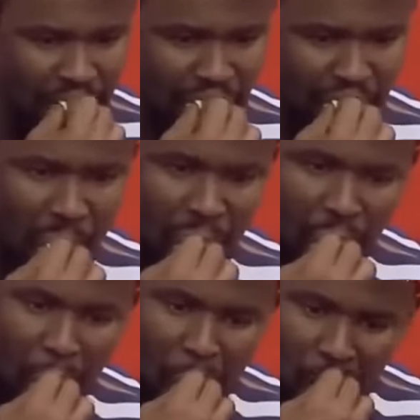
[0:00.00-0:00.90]
I
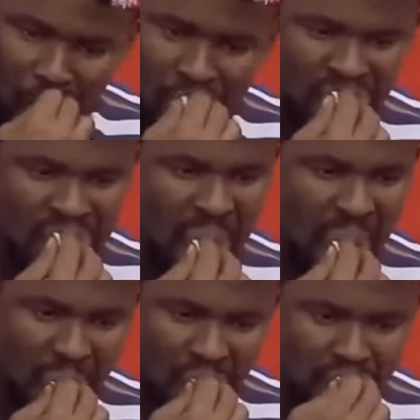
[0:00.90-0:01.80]

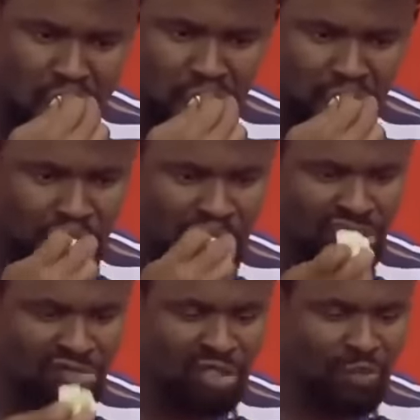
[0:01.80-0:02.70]
the vessel, I the
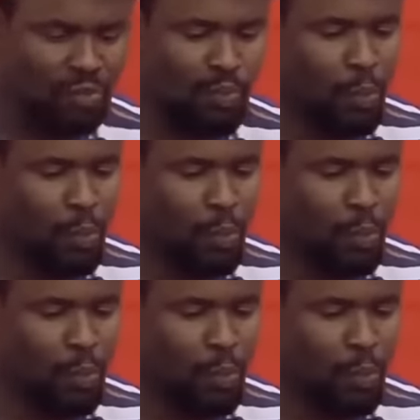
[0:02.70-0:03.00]
hurt you.